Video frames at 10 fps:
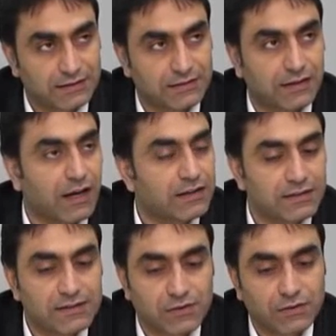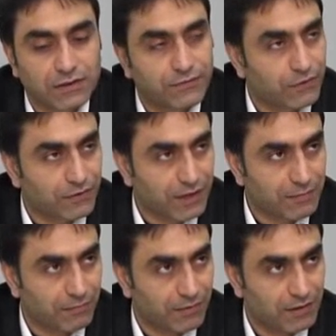And
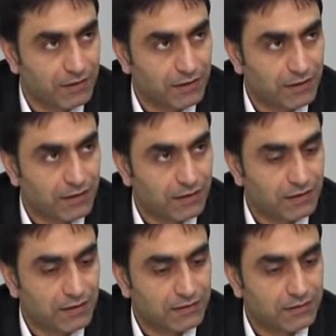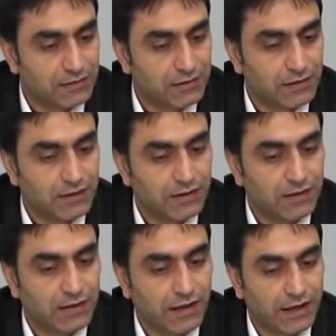the Quran informs us
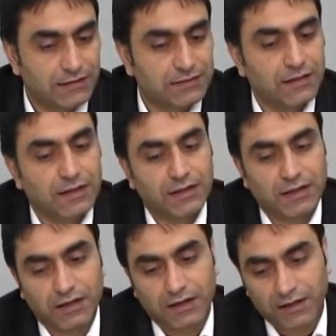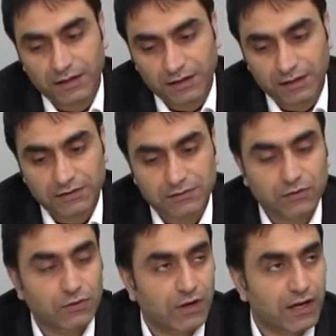that some Jews said
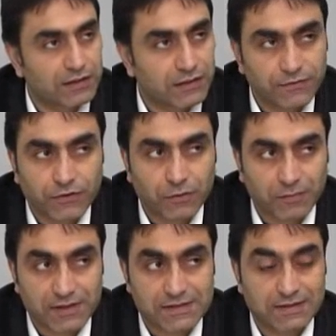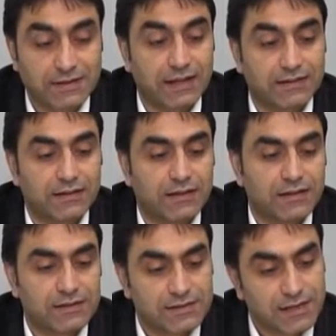that Uzair is the
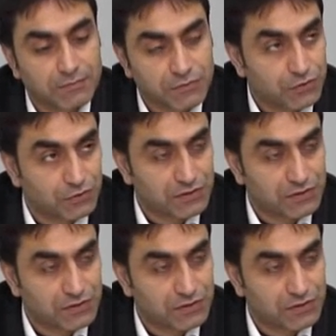son of Allah,